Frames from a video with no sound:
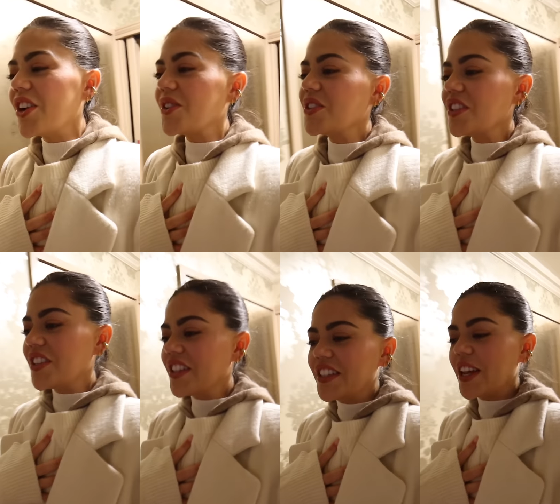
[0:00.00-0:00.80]
know,
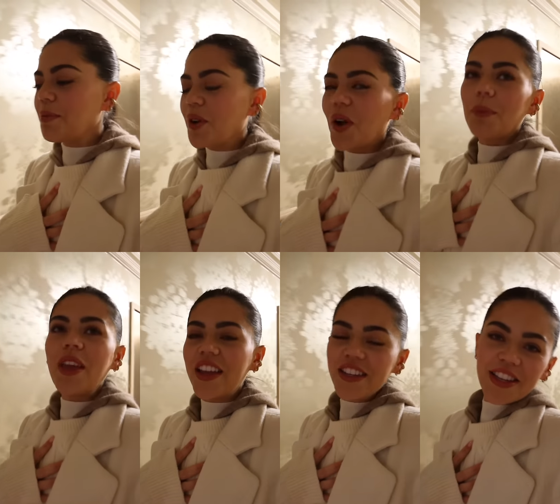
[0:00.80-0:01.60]
the stigma around
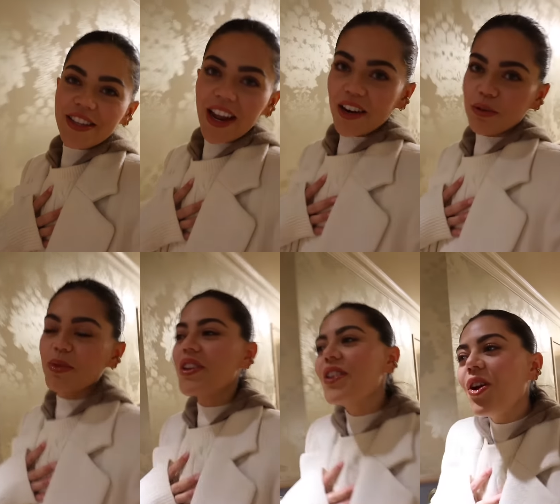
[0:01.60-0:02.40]
being a Disney adult,
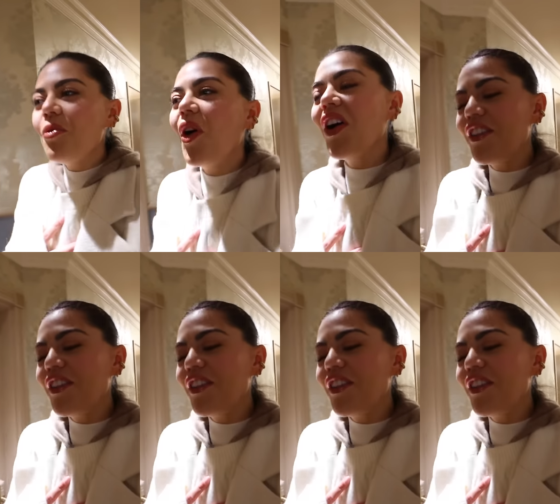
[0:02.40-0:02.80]
but you know what?